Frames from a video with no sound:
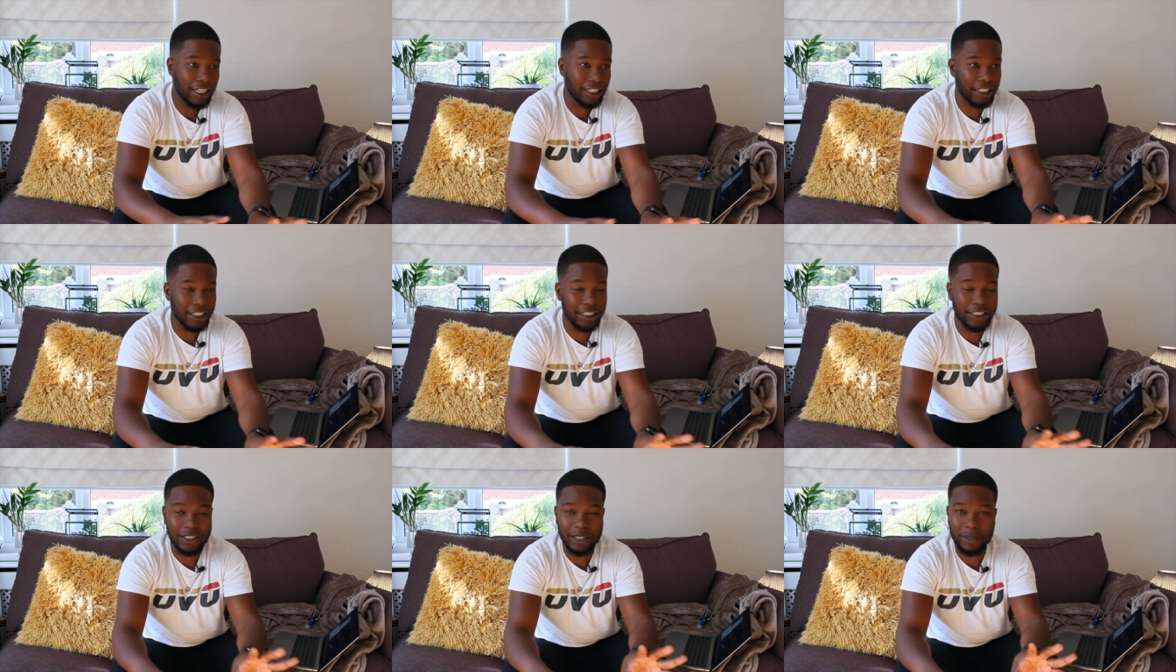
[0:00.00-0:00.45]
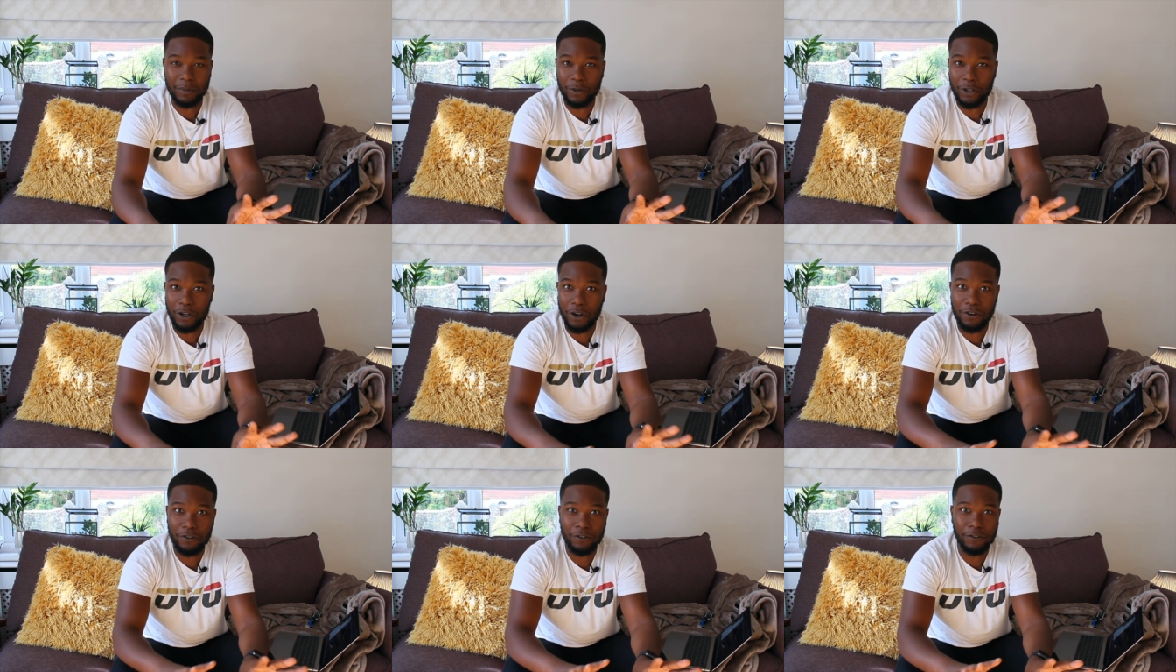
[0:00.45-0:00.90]
did some
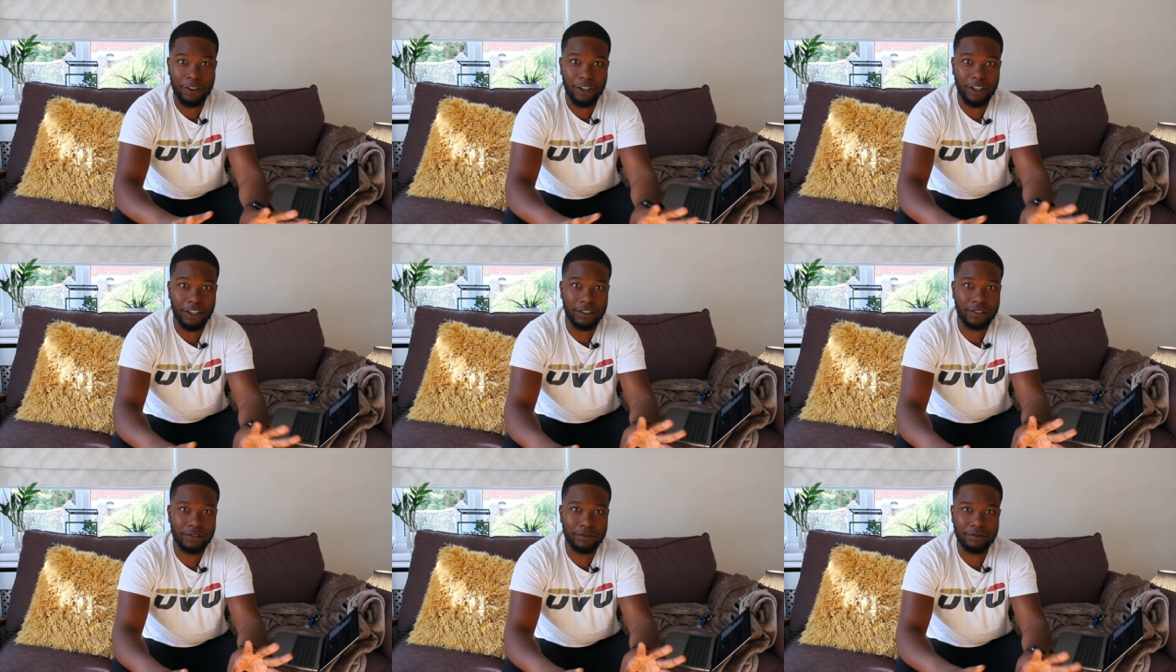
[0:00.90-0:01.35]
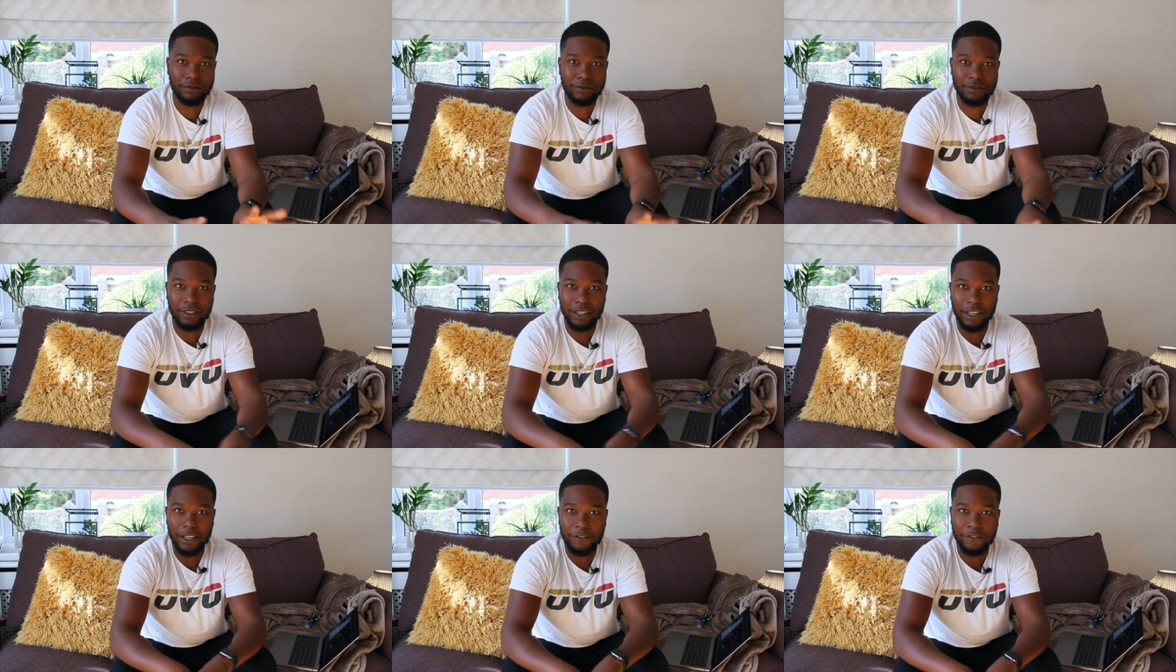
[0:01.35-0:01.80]
covert
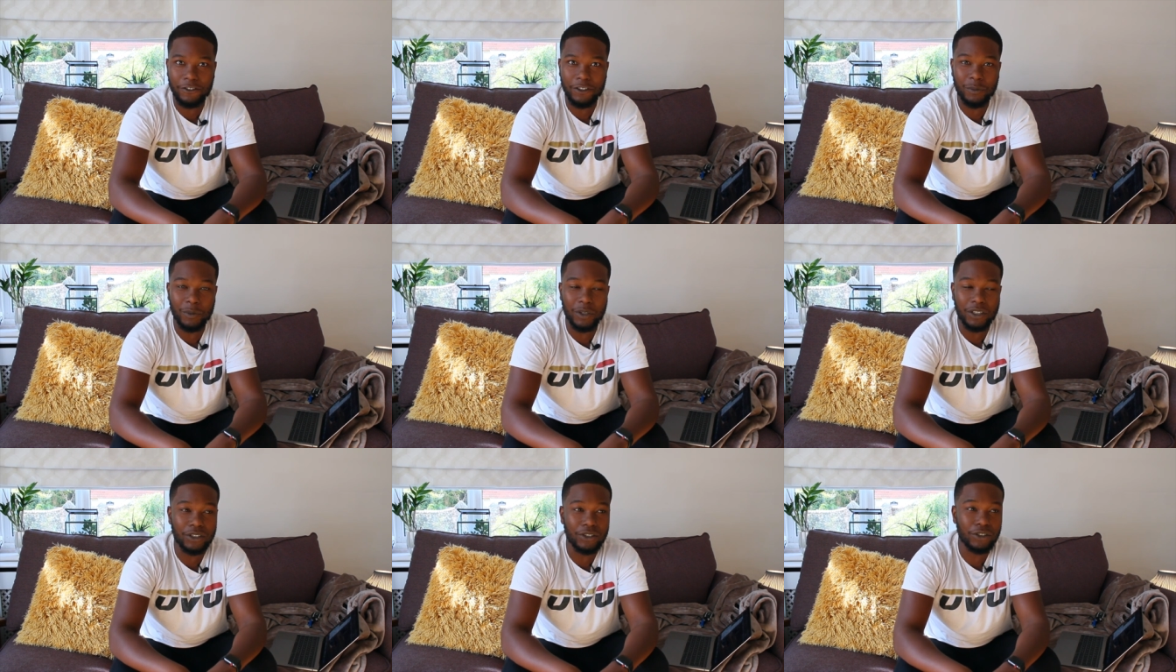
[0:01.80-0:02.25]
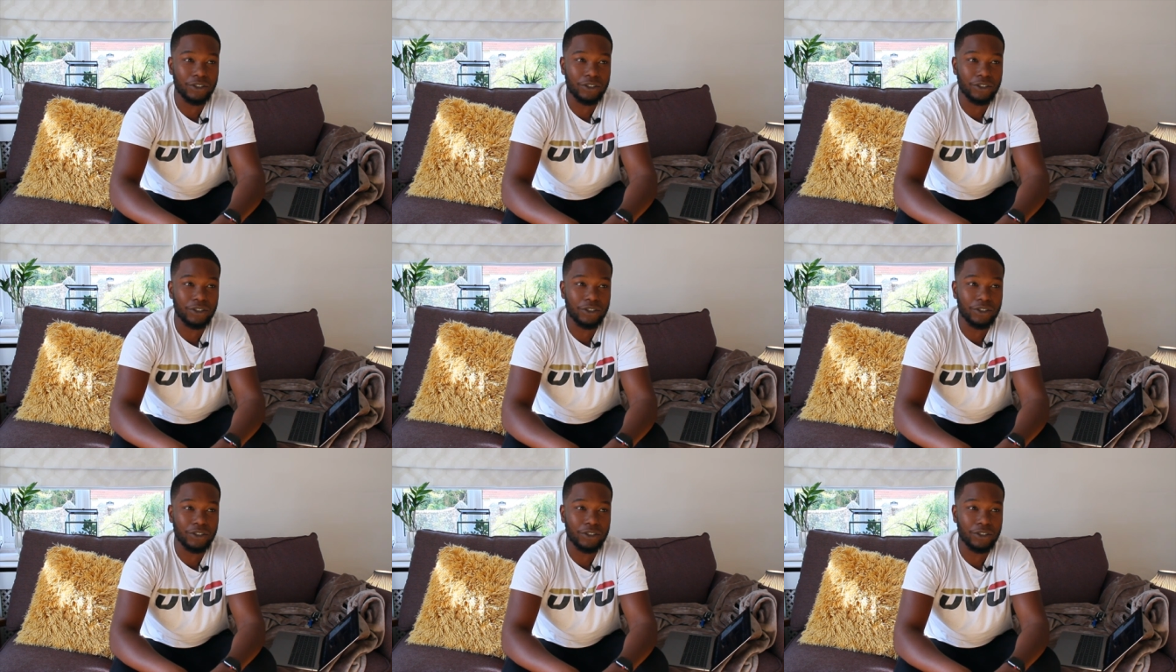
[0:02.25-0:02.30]
uh, filming.